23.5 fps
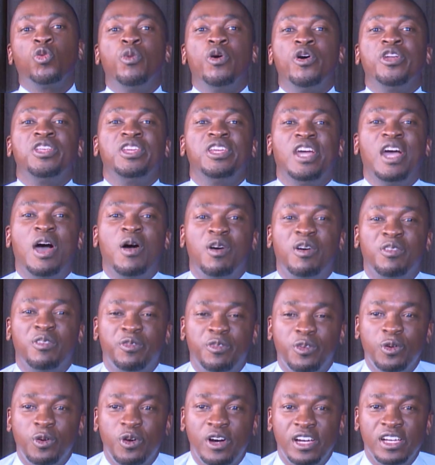morning, our
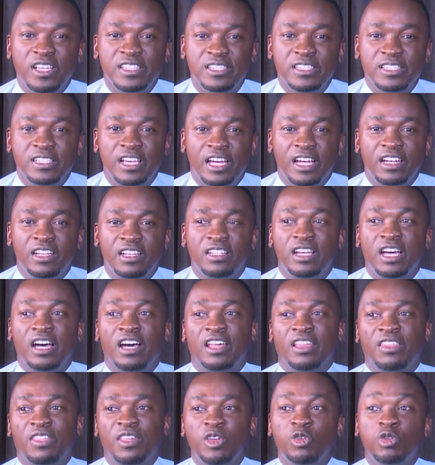viewers, and
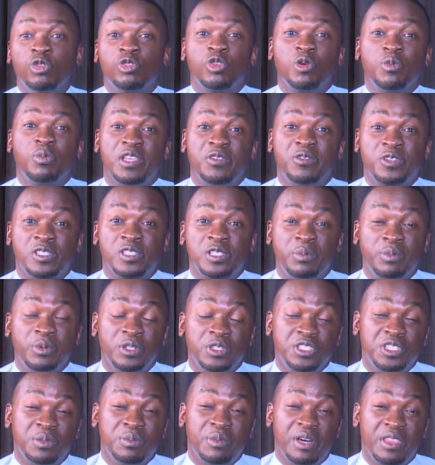thank you so much for
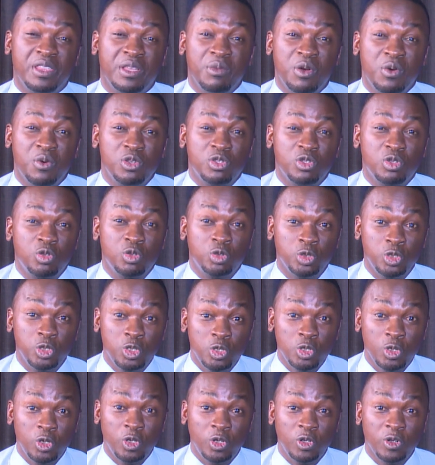supporting Mother Mary
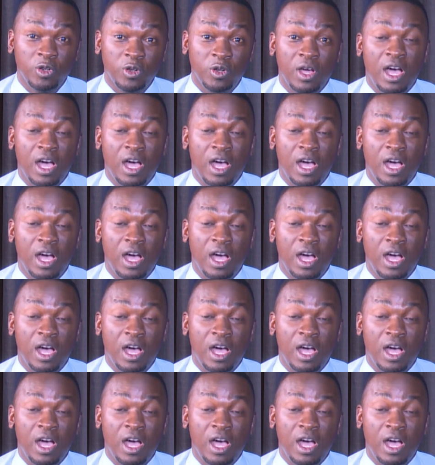Studio